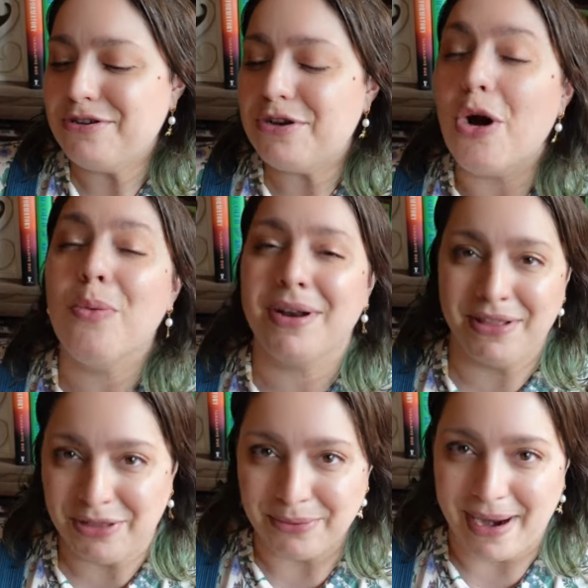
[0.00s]
no one
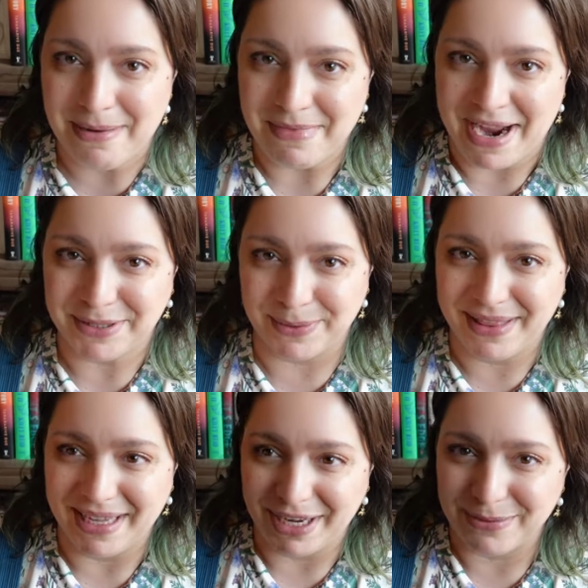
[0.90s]
in their right mind
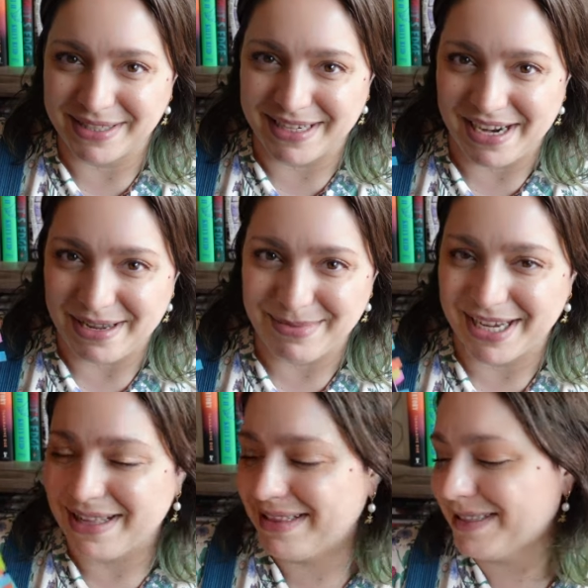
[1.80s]
would think it was
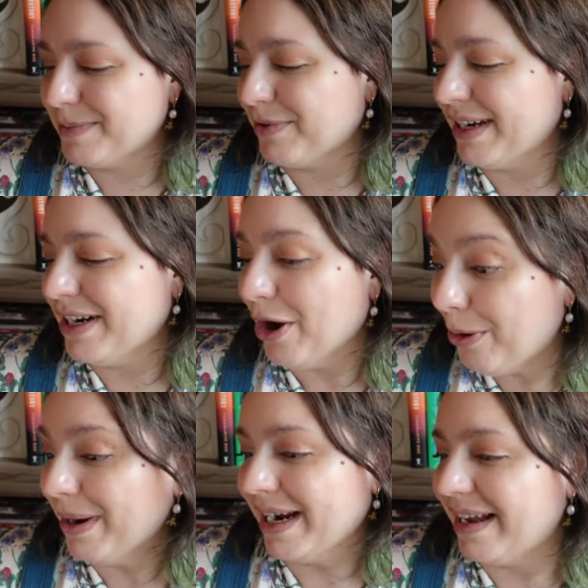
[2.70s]
Nehemia at this point. Oh
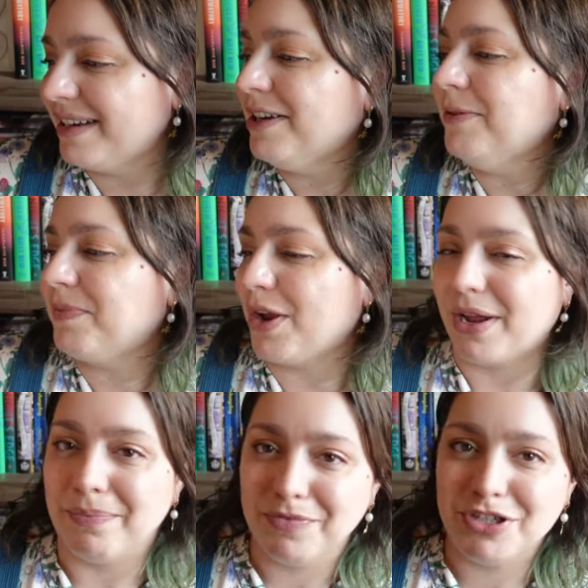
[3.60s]
my God.
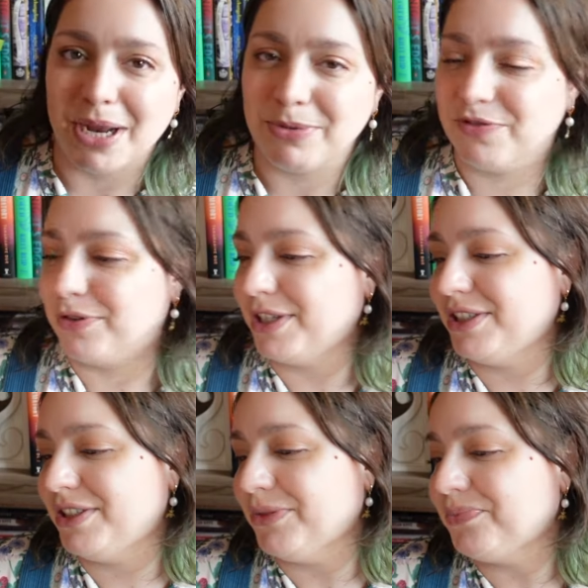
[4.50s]
Okay, chapter
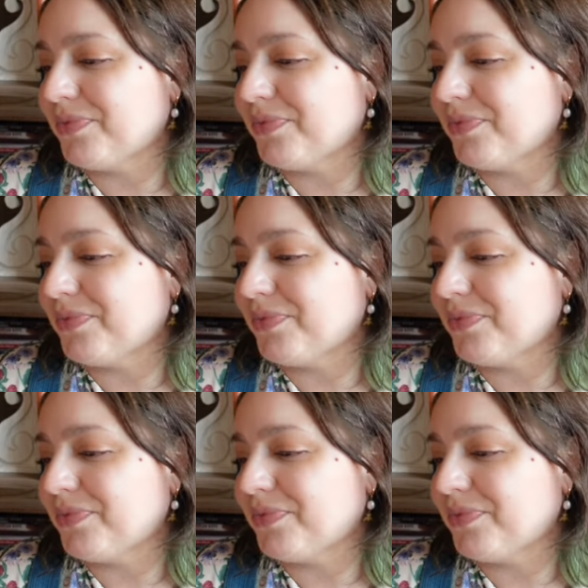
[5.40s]
42.